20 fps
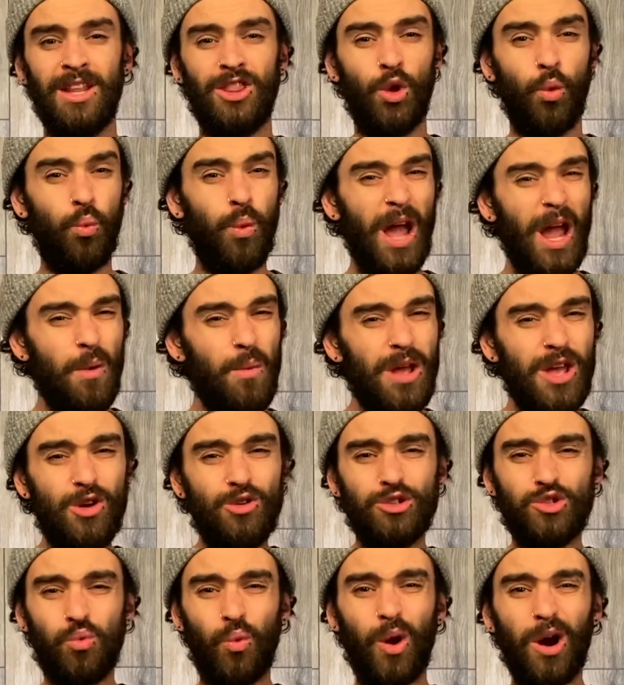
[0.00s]
the way we
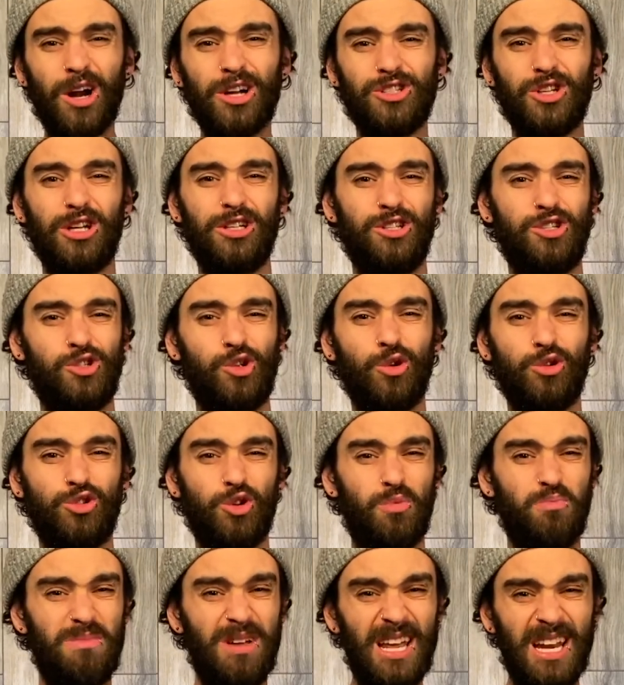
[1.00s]
use words on
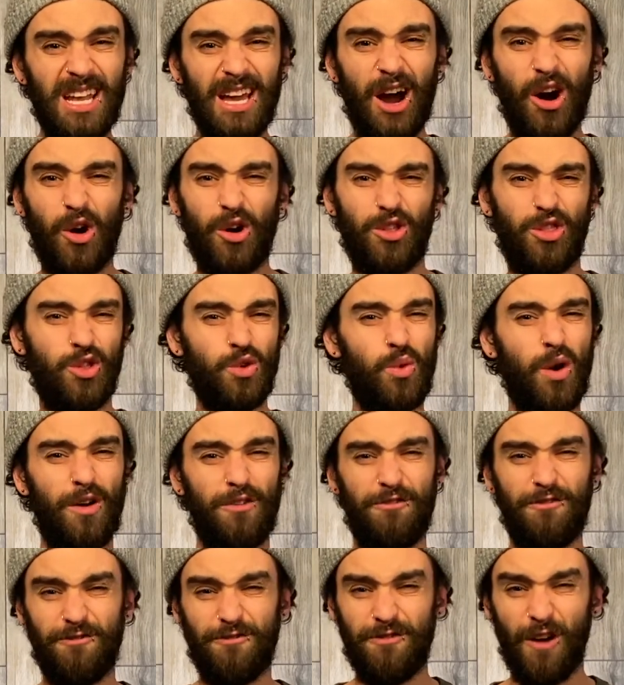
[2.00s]
social media or through our
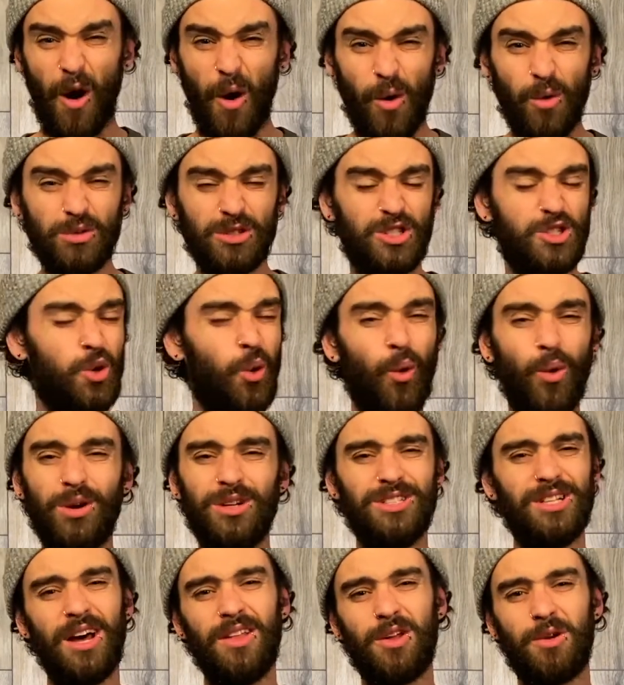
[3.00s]
phones
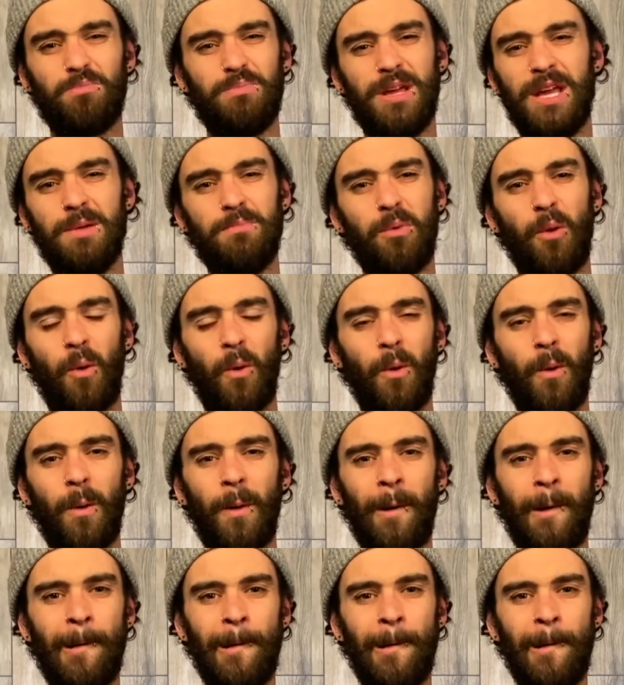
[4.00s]
towards other people,